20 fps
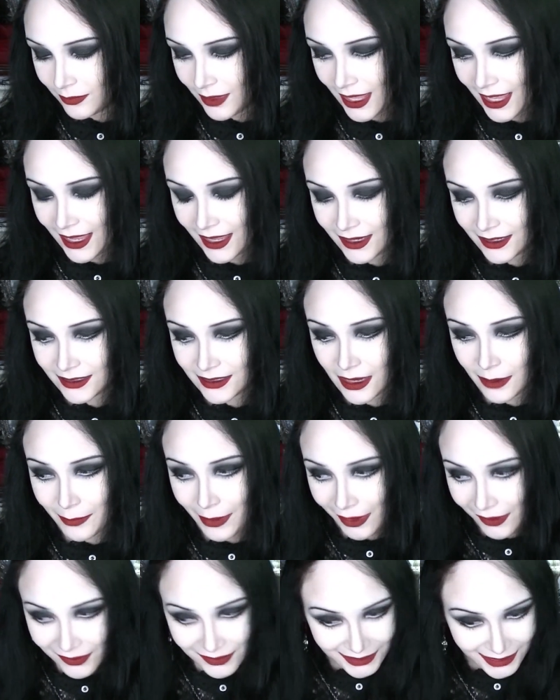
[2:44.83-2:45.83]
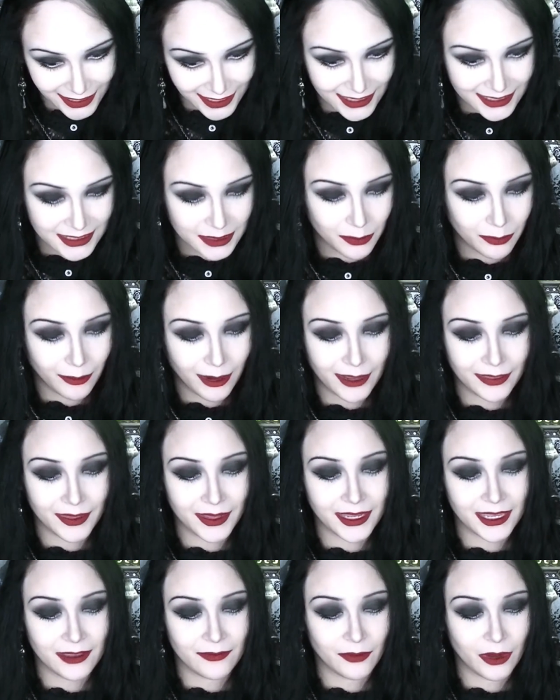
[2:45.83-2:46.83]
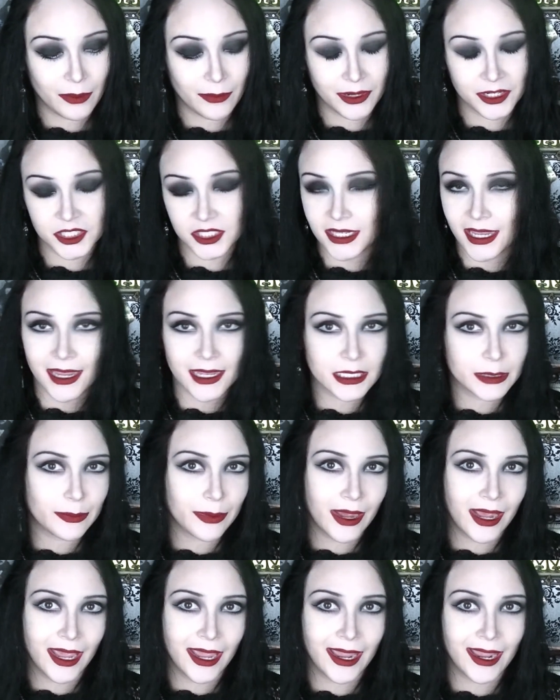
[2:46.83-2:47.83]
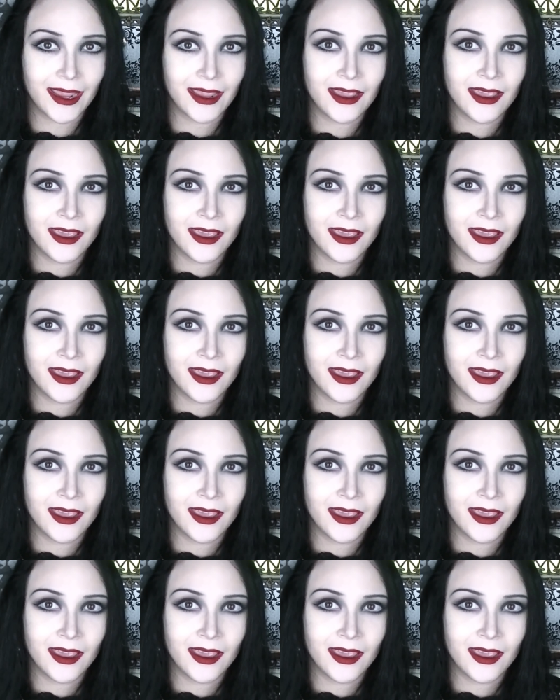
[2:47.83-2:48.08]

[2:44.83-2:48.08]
and apparently it's a brand that he very much stands by,